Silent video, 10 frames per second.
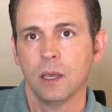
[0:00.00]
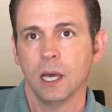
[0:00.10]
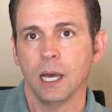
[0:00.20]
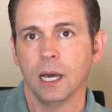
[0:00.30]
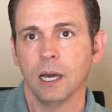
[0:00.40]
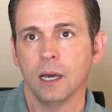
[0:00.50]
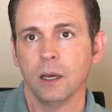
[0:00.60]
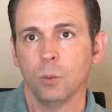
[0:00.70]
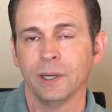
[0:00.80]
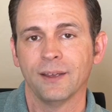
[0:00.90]

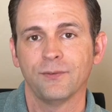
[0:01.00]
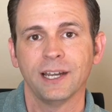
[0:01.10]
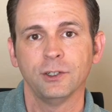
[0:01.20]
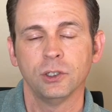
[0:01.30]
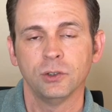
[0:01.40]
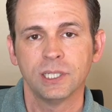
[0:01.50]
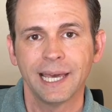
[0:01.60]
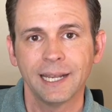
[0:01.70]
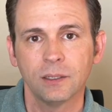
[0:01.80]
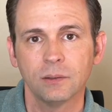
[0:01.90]
find you a new
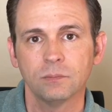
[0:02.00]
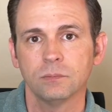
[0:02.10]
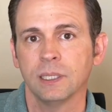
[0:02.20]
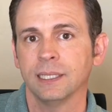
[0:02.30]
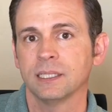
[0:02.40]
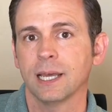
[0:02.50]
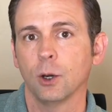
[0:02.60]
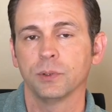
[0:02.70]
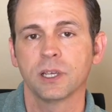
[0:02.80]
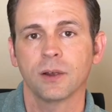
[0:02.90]
tenant. It
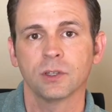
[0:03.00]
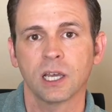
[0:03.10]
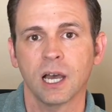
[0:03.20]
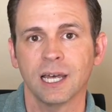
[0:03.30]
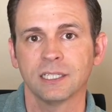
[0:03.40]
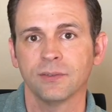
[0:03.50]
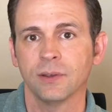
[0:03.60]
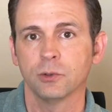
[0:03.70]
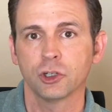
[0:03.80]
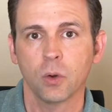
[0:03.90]
helps cover the cost of
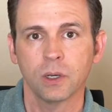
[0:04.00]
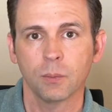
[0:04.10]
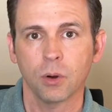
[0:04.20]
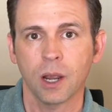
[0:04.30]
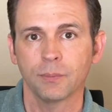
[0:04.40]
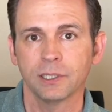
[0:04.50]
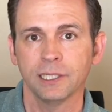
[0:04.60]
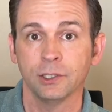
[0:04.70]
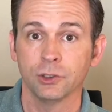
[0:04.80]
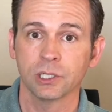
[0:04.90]
them showing the property,
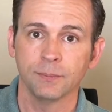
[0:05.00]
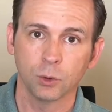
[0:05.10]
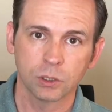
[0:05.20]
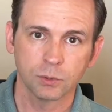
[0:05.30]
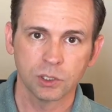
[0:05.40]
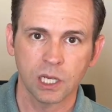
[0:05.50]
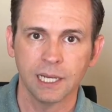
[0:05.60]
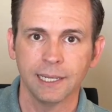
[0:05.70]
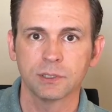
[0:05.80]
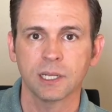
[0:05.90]
usually multiple
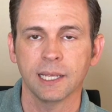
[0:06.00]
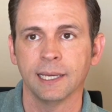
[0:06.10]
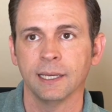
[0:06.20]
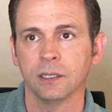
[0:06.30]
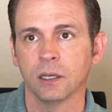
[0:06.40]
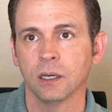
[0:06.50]
times, and